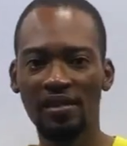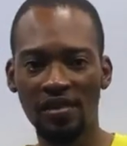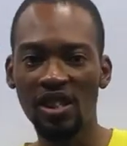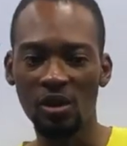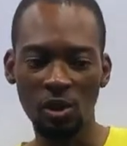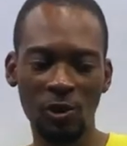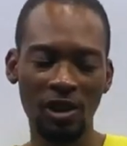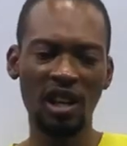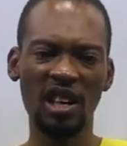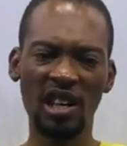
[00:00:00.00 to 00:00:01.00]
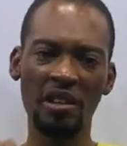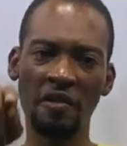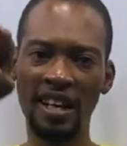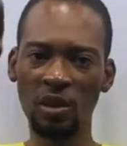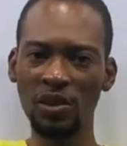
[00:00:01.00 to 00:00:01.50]
video, if
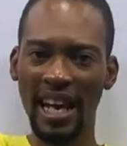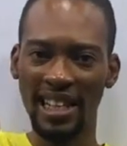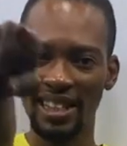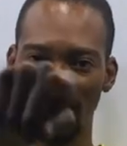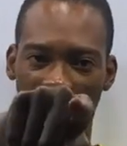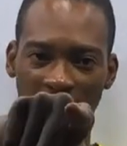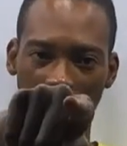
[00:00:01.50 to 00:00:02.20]
I do like this,